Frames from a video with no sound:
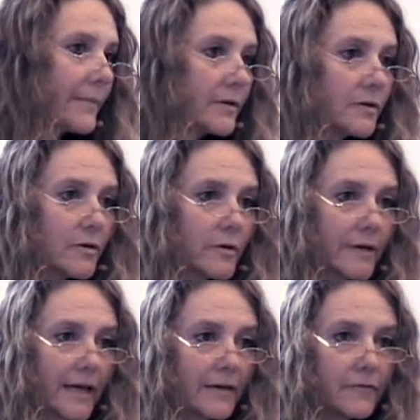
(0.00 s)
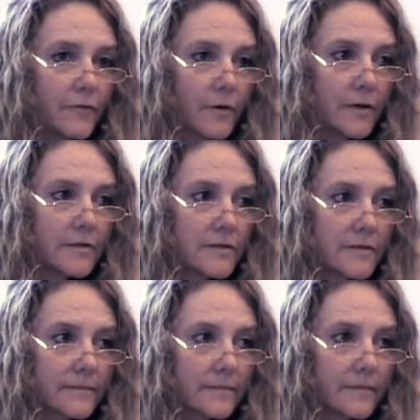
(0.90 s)
a new creative
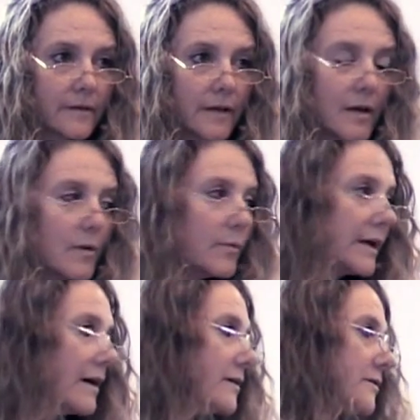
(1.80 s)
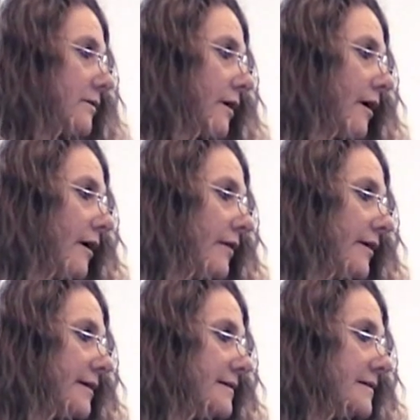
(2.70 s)
force. We also call
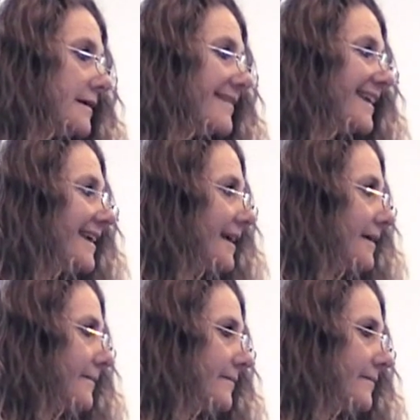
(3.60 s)
this thinking,